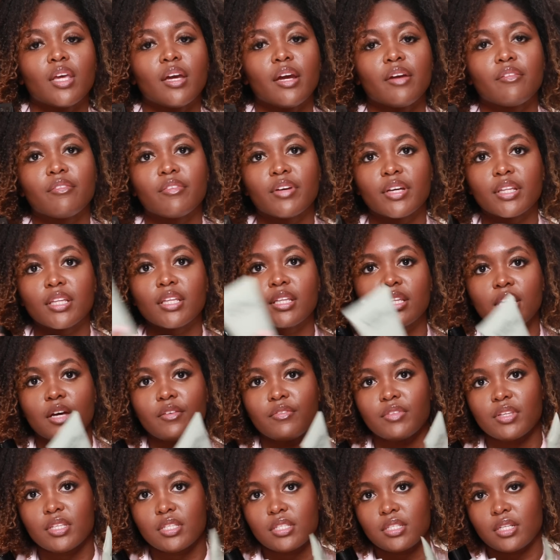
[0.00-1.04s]
I really
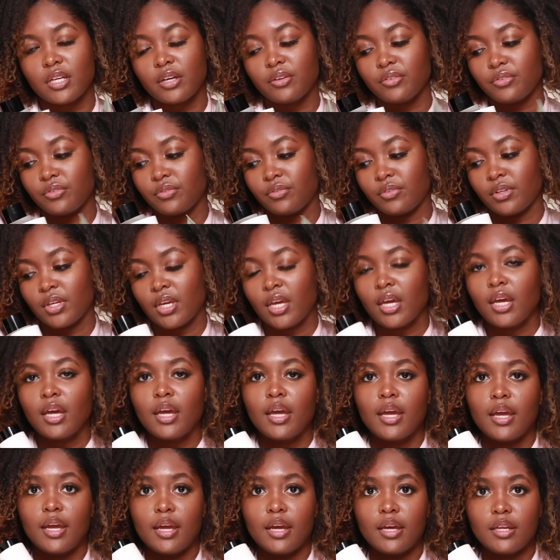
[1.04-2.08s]
love this
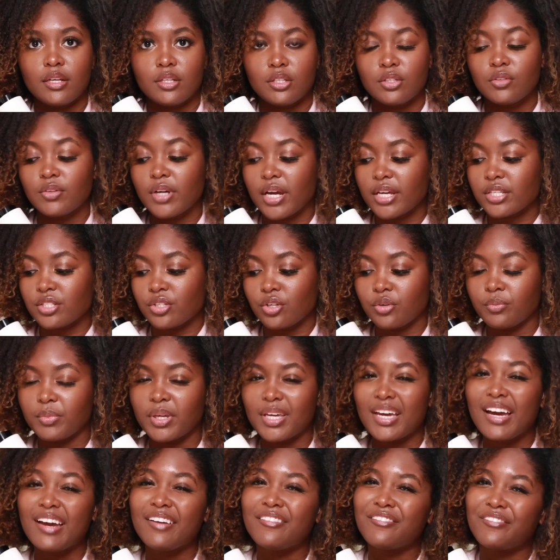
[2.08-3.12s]
stuff, and you guys know
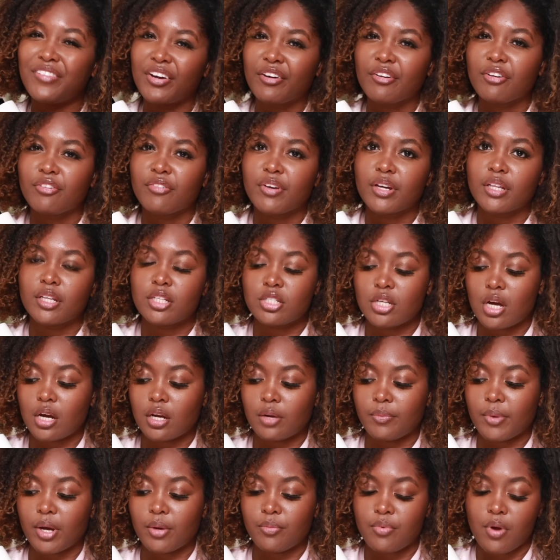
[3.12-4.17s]
me, I very rarely
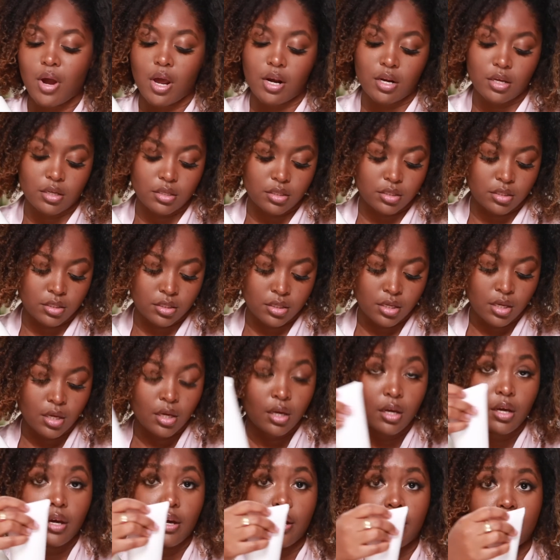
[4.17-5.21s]
talk about products,
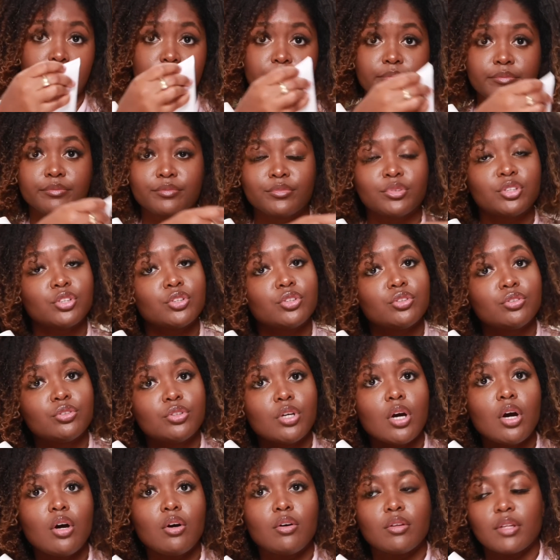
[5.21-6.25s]
so you
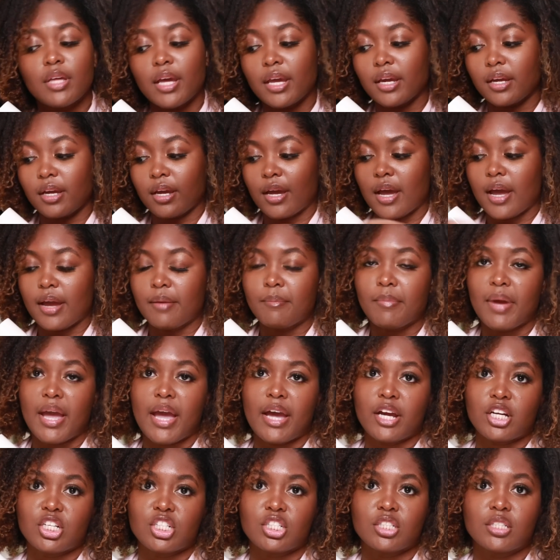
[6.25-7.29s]
know, like, I'm
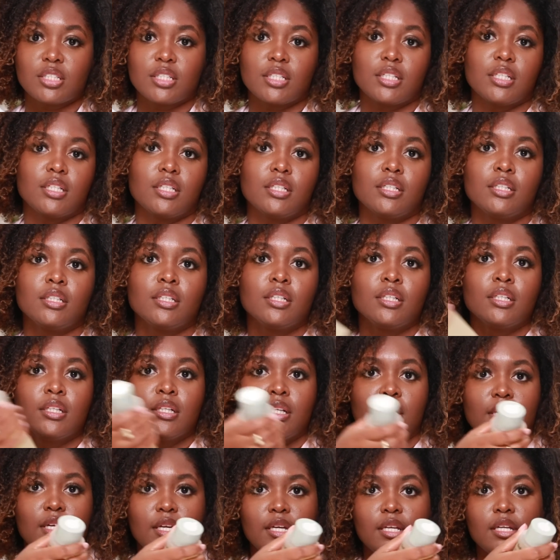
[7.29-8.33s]
actually
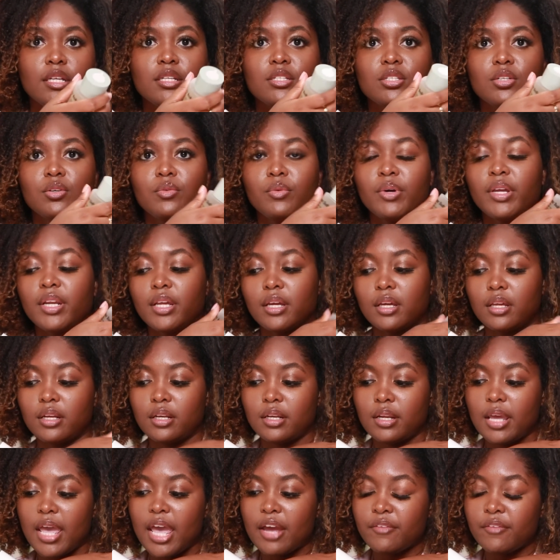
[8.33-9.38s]
in it to win it.
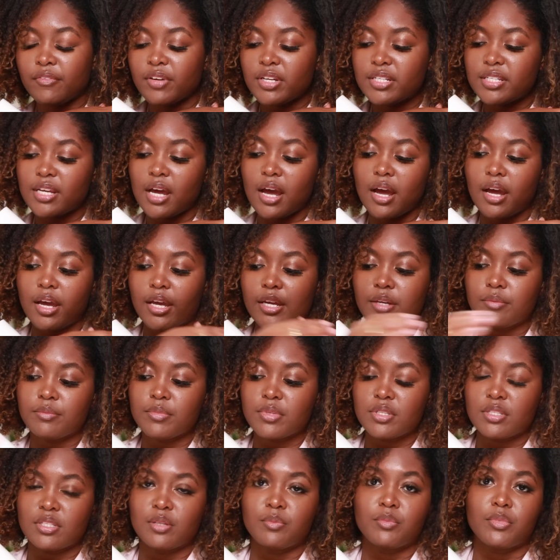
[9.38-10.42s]
Every time
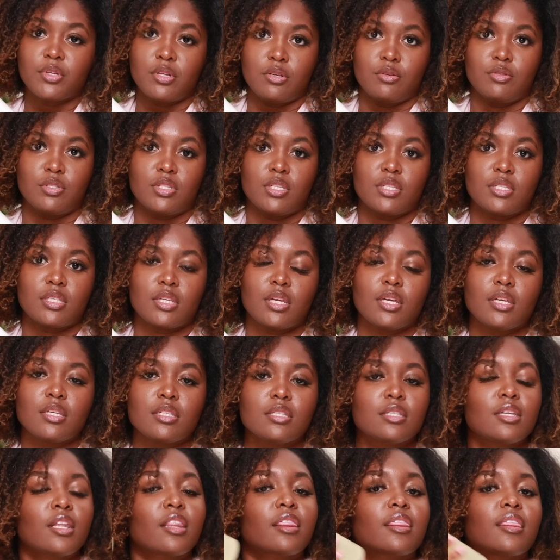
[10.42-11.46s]
someone uses
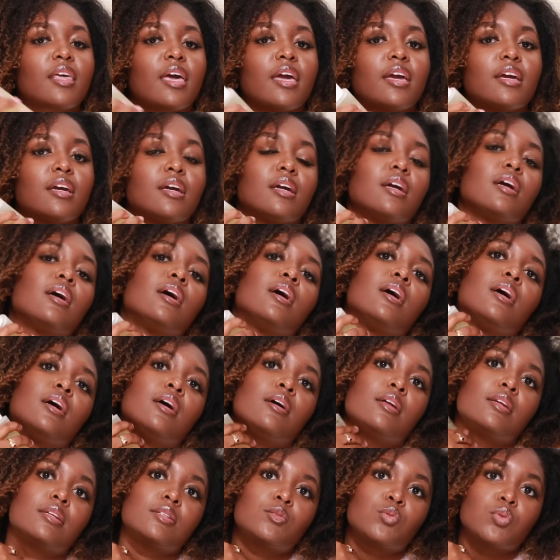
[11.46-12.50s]
this, they
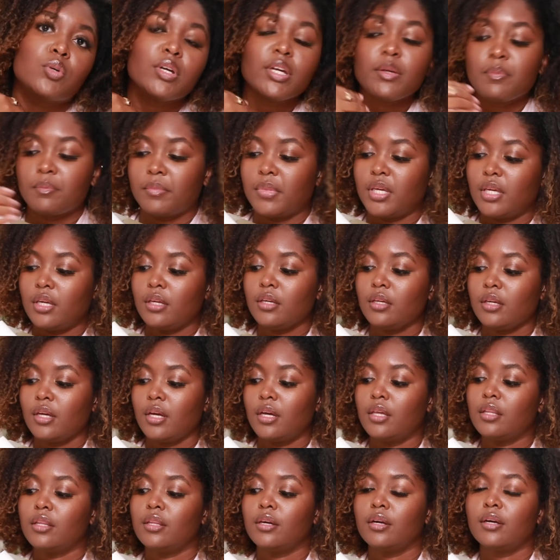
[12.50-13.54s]
tweet me
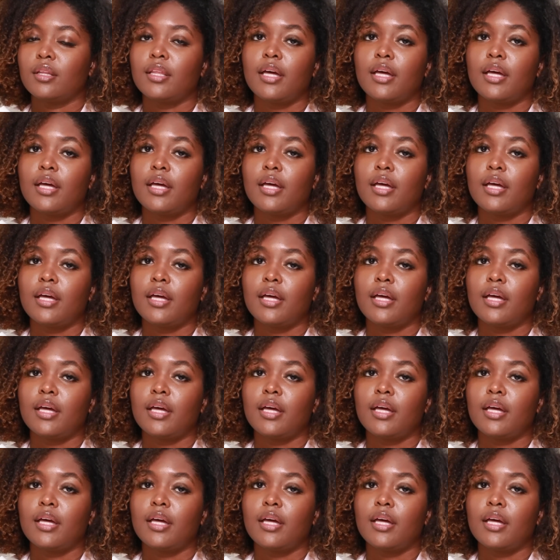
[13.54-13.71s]
and they're